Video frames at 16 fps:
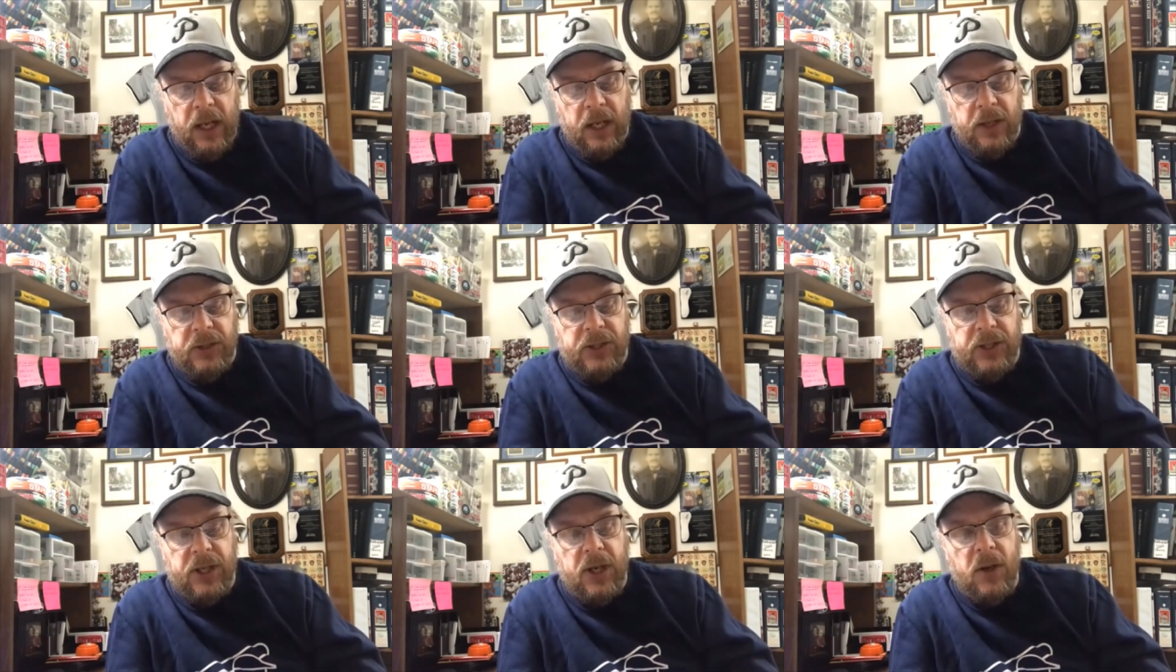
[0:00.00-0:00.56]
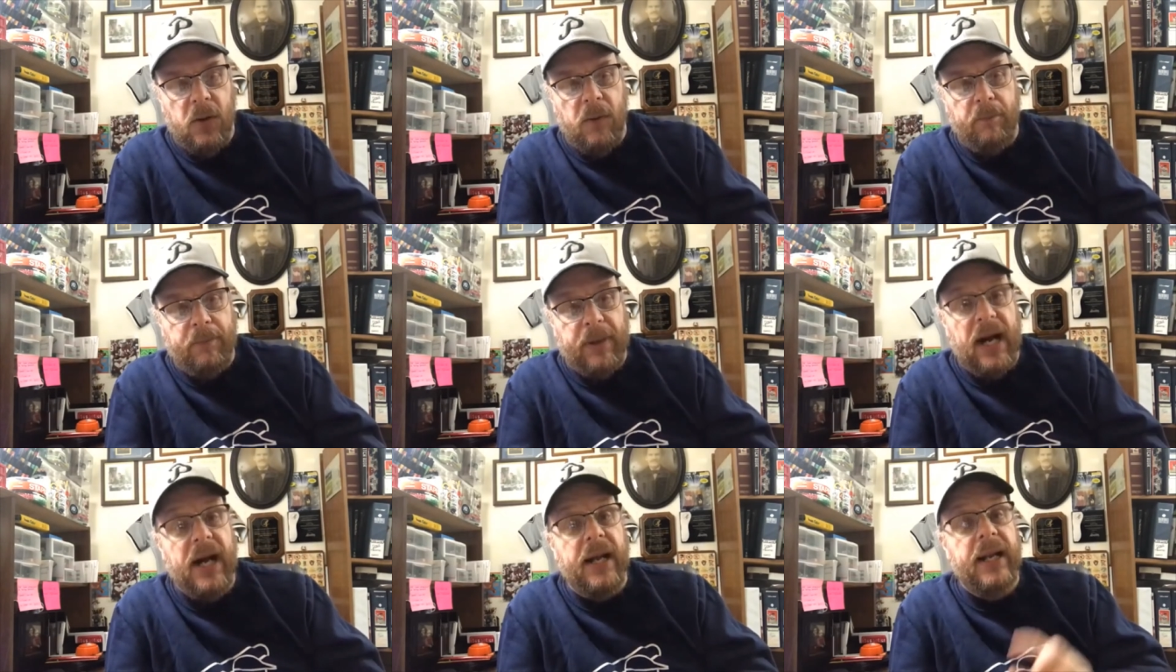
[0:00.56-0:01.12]
So,
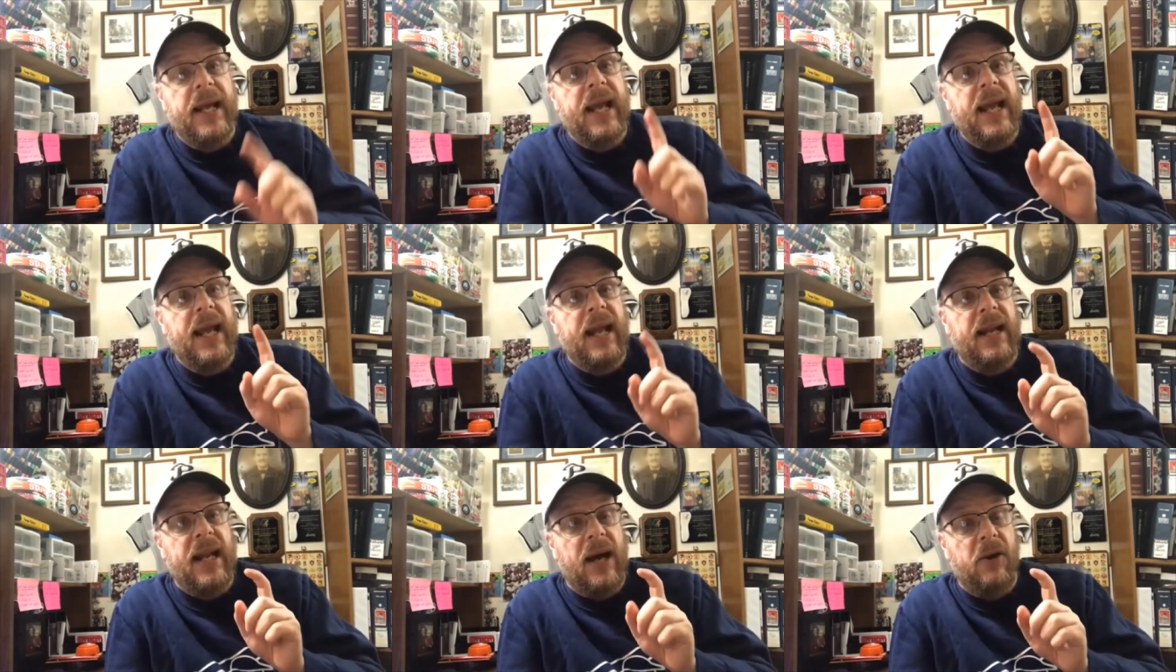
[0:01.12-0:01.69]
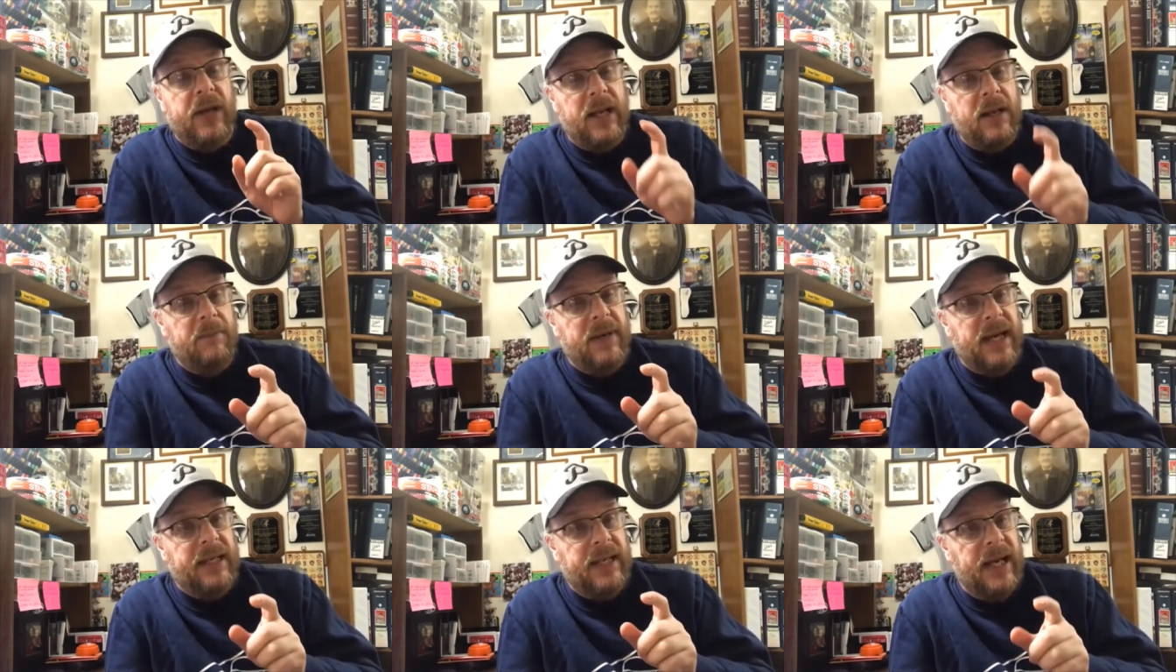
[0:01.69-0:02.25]
but now getting
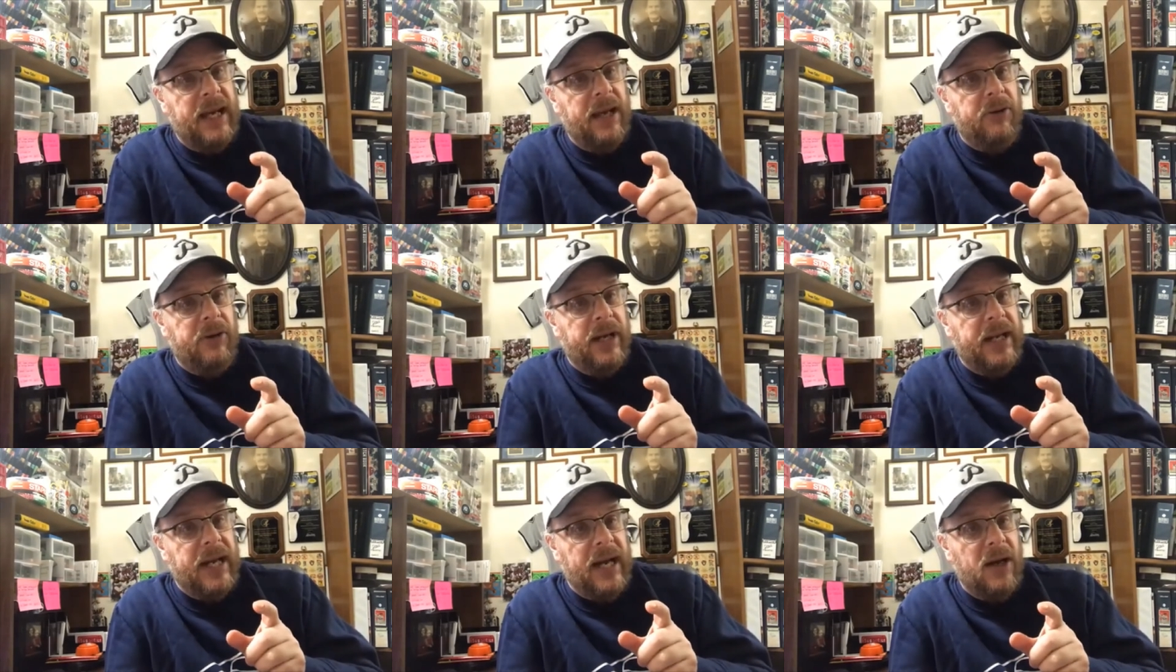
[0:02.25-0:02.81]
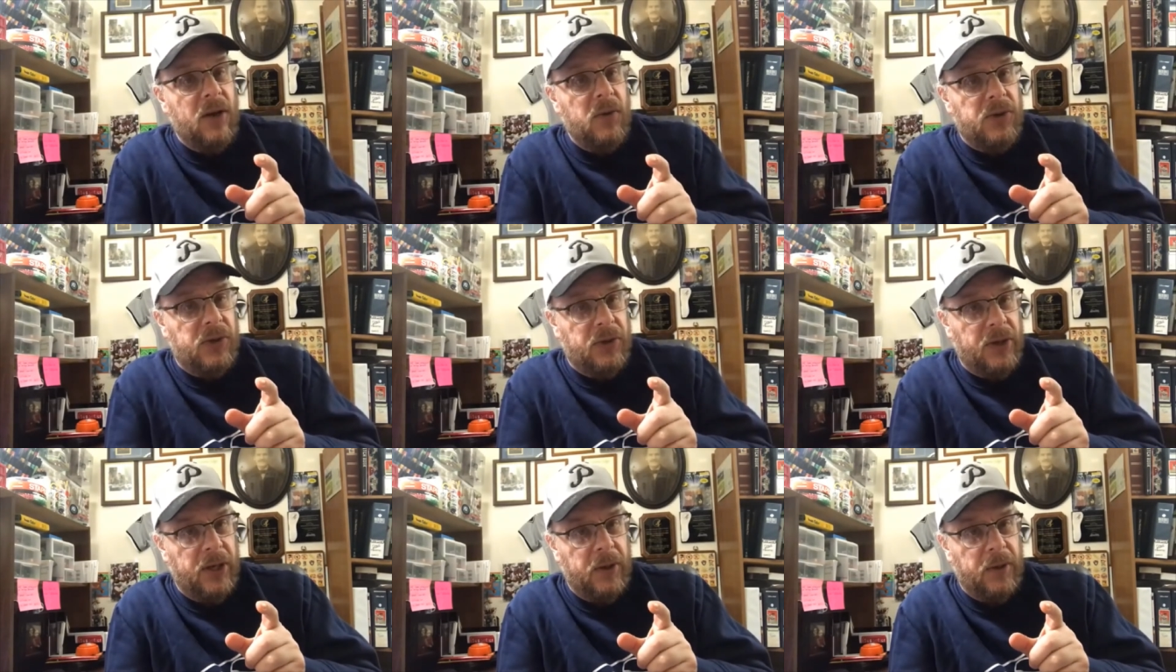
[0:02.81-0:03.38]
back to Adrian Houser,
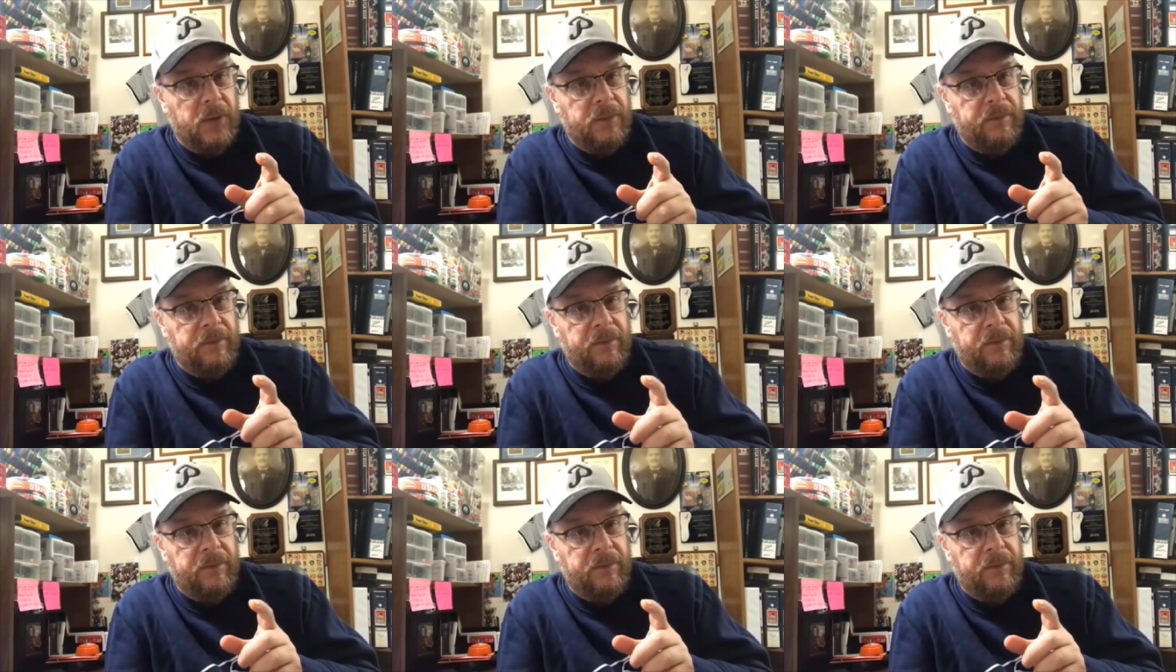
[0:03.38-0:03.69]
though,